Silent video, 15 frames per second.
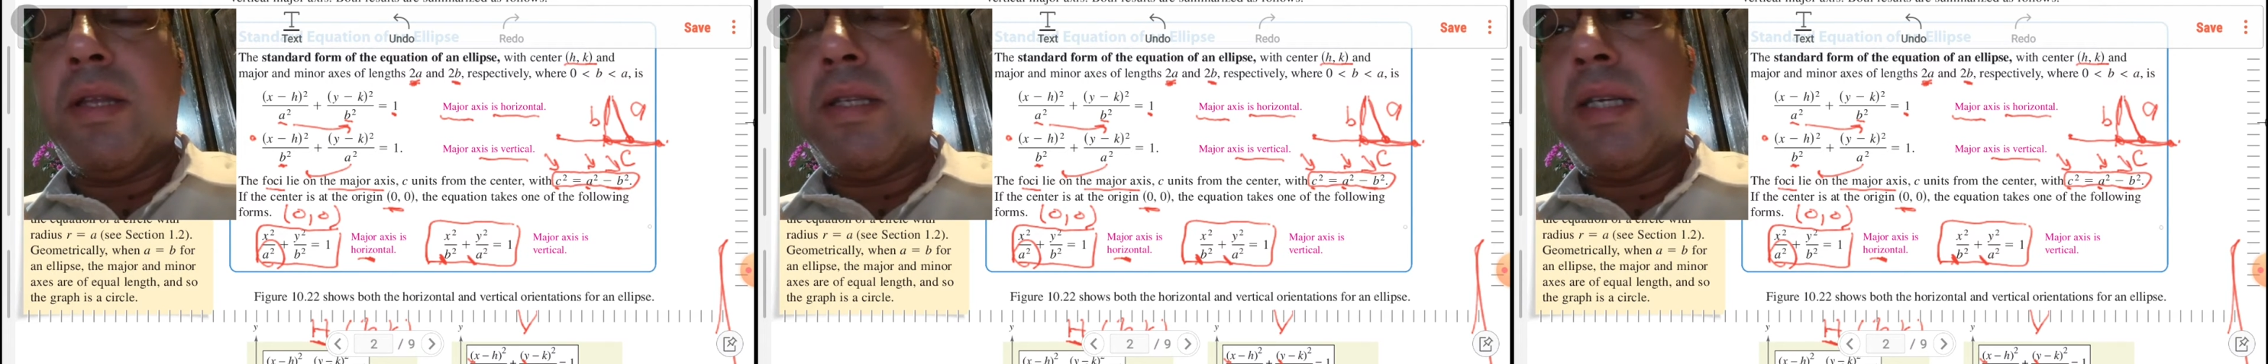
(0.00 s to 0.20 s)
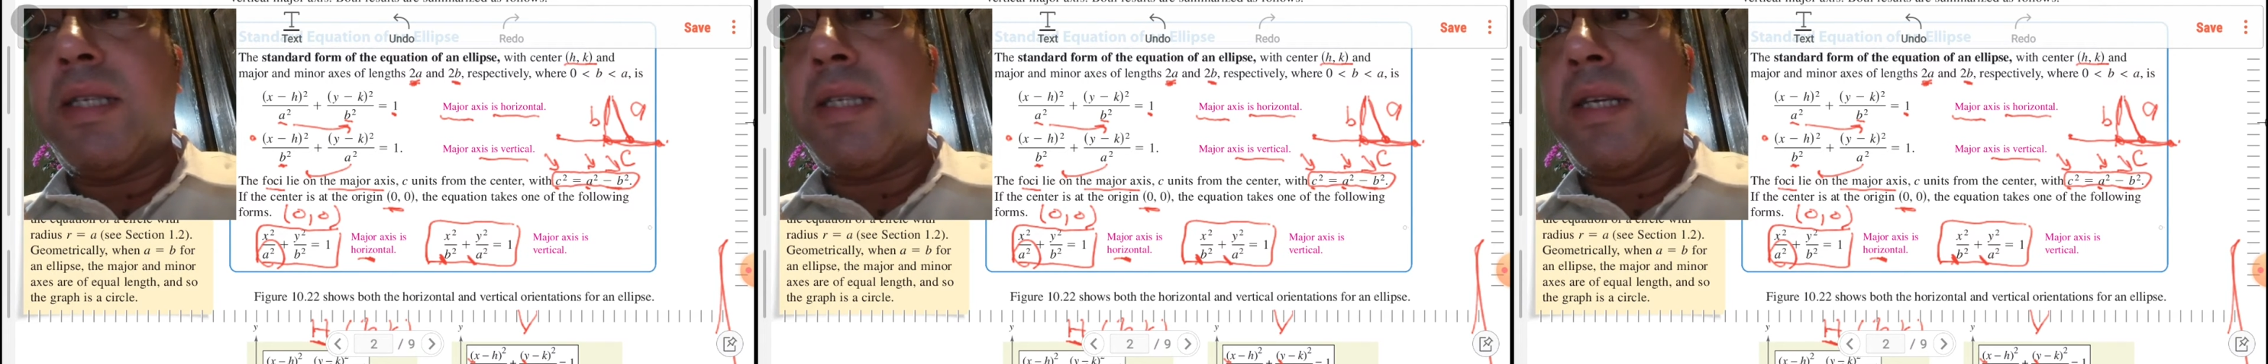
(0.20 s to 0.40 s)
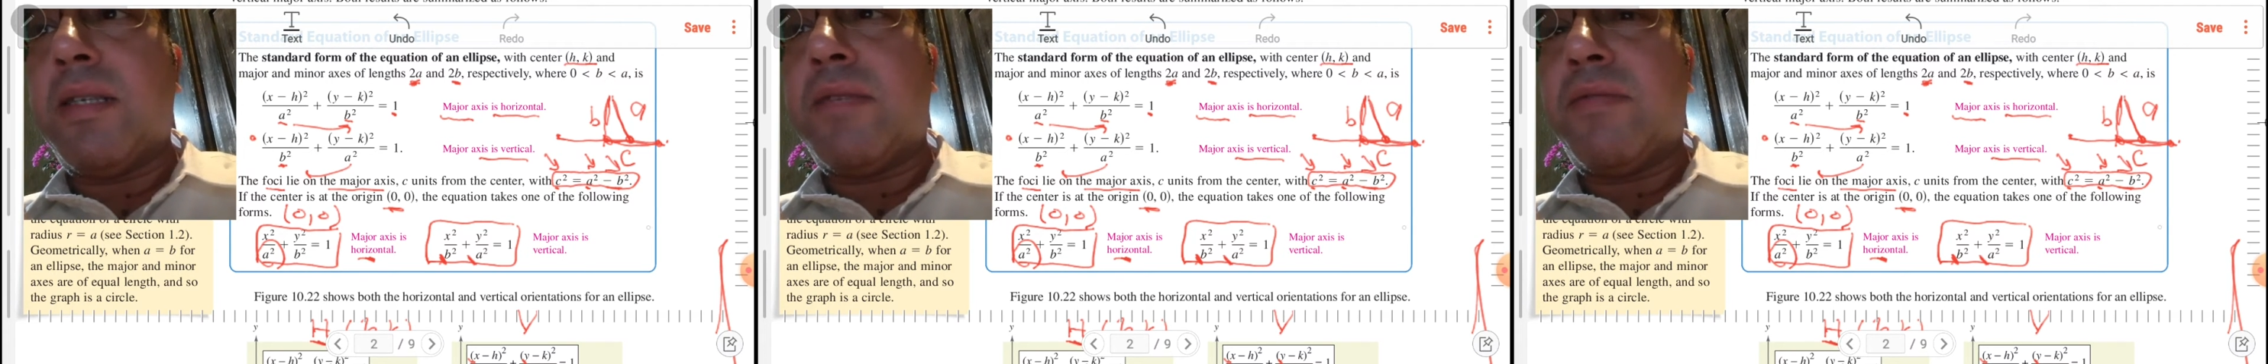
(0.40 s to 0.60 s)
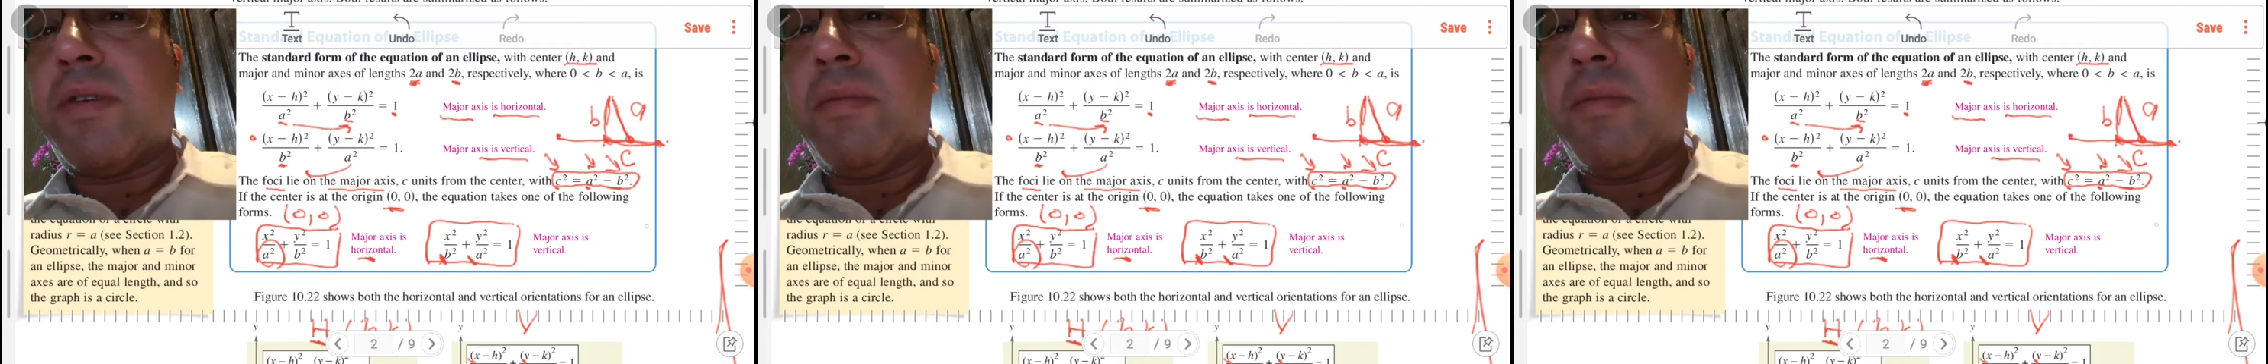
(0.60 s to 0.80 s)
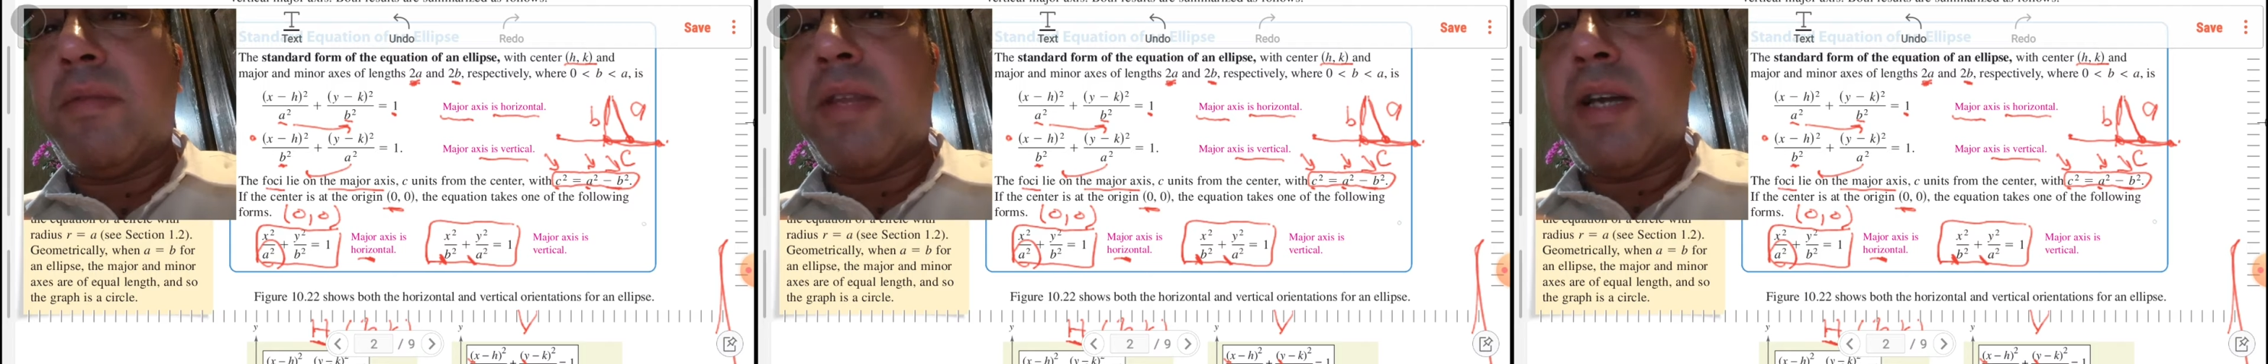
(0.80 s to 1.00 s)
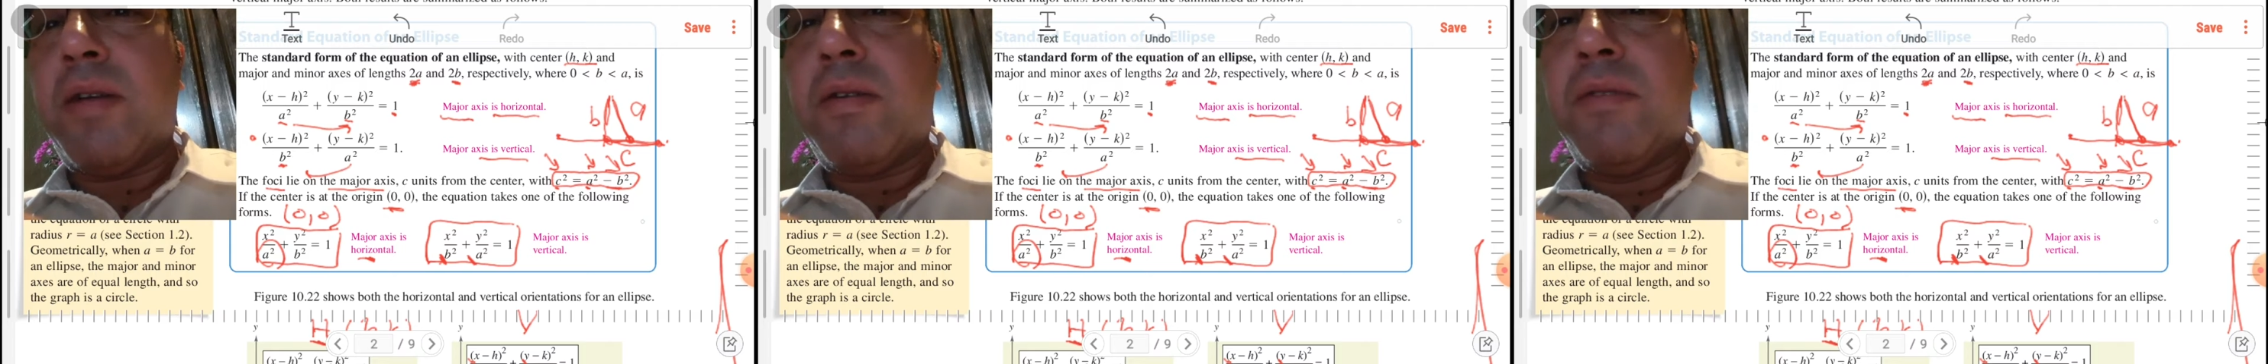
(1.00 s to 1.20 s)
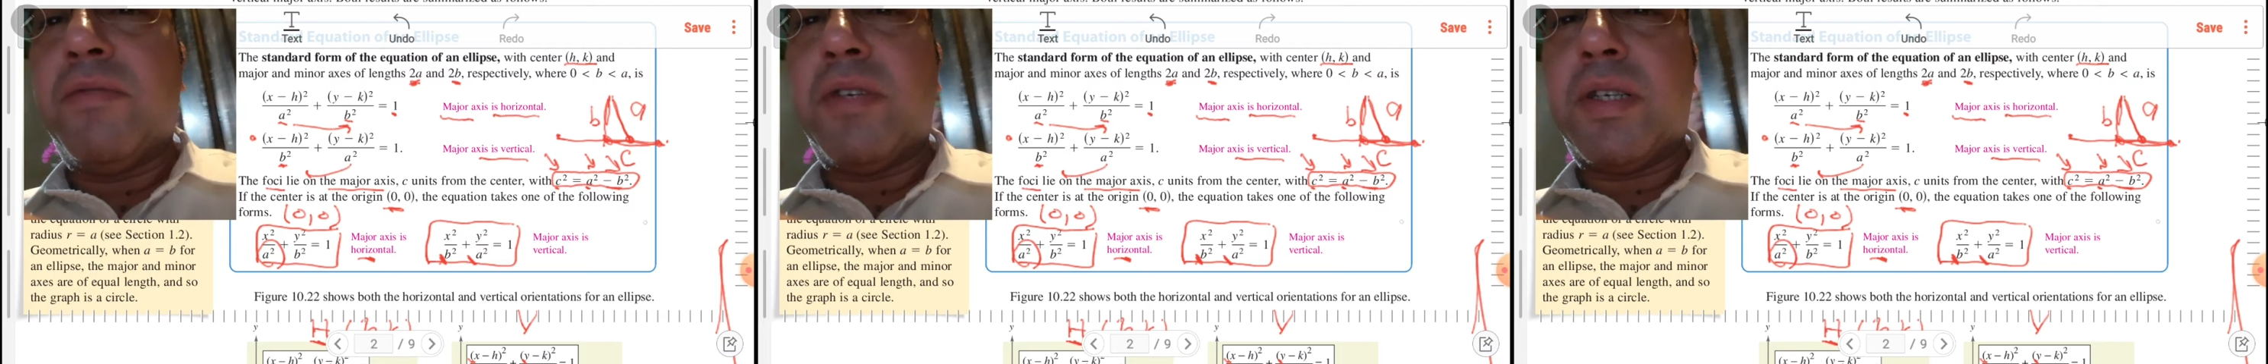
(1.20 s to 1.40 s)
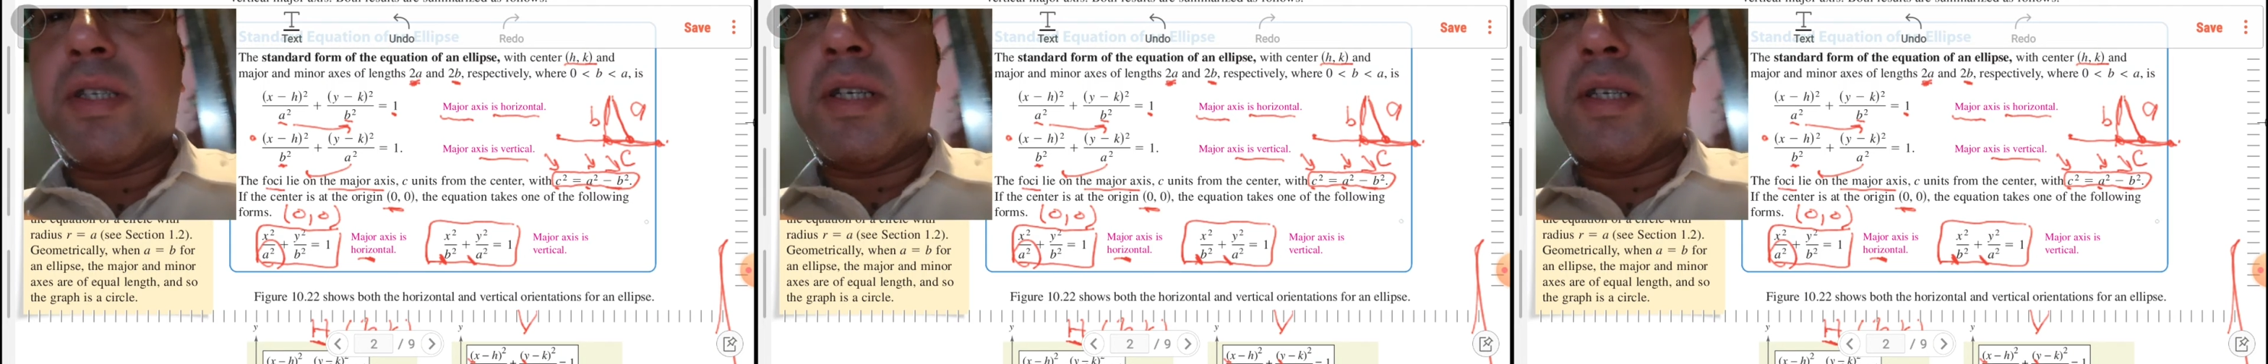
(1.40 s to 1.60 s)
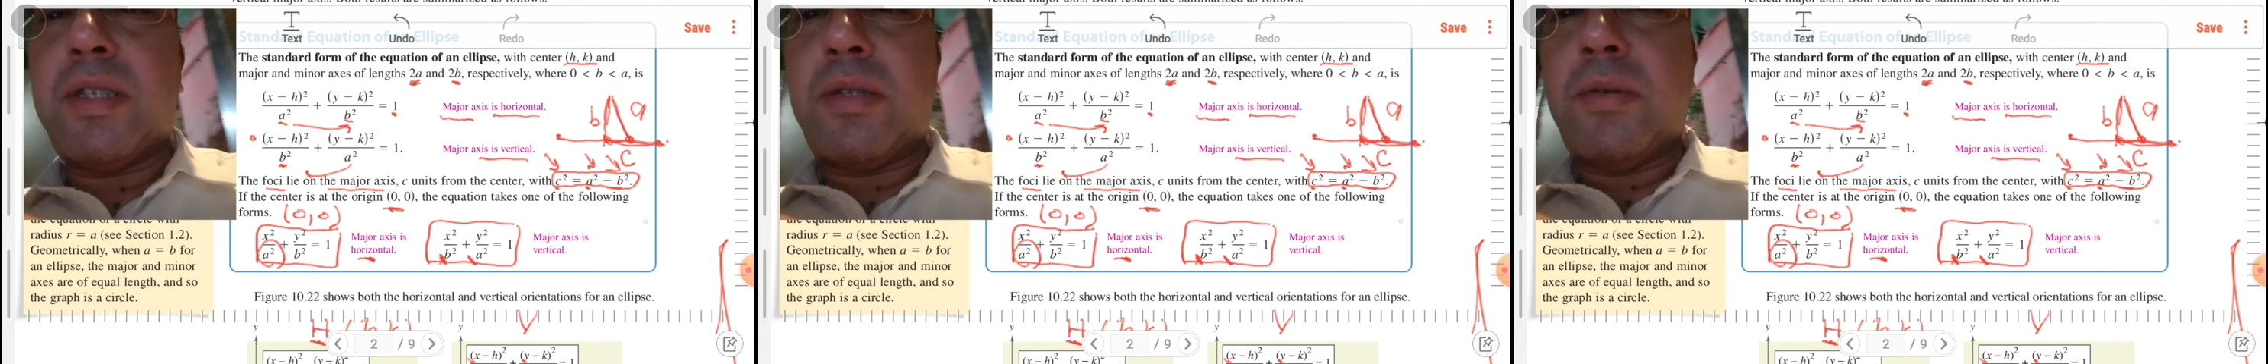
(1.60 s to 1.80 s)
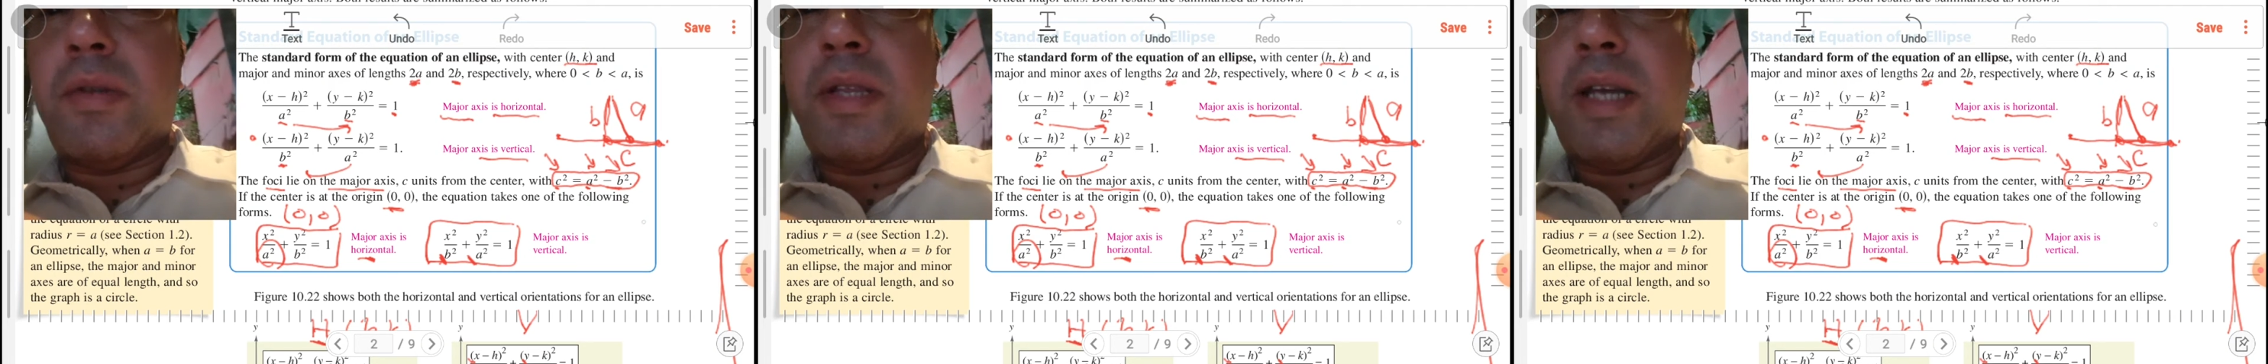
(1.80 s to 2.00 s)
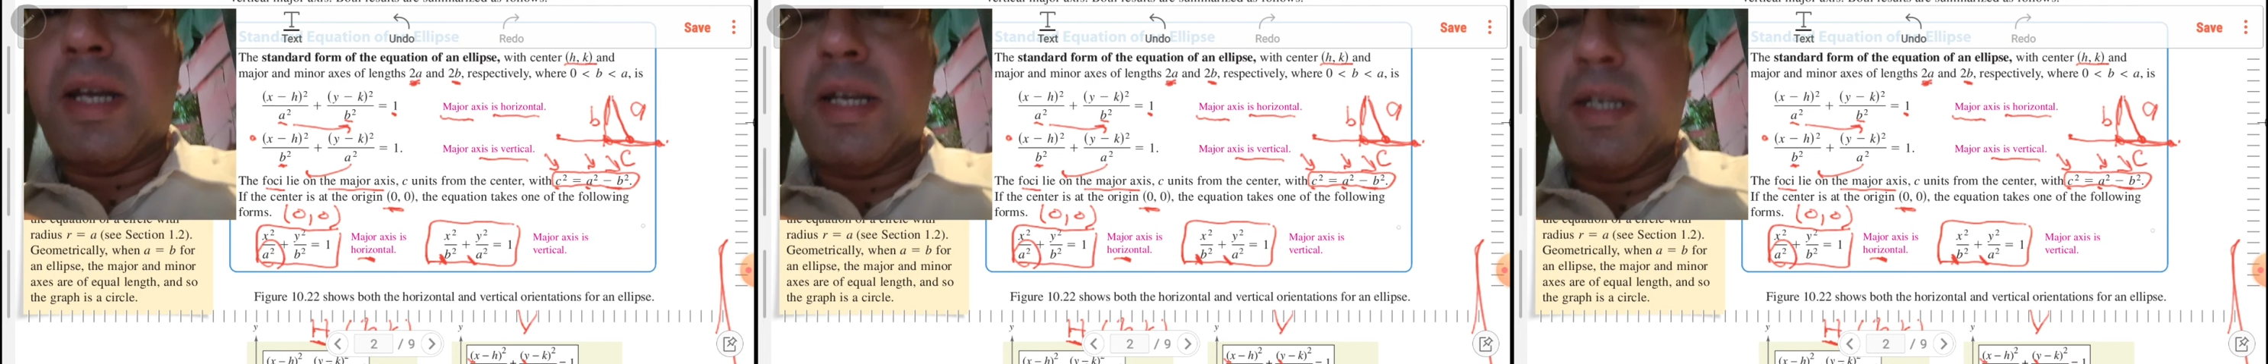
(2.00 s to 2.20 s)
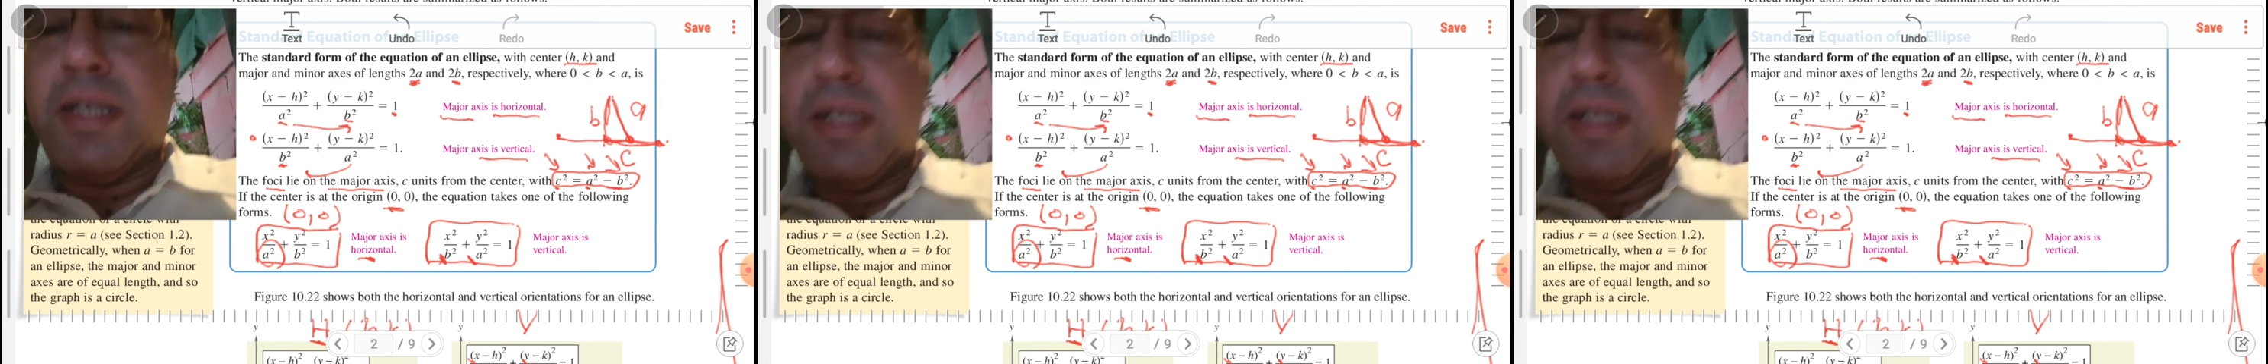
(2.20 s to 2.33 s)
distance from the co-vertex to the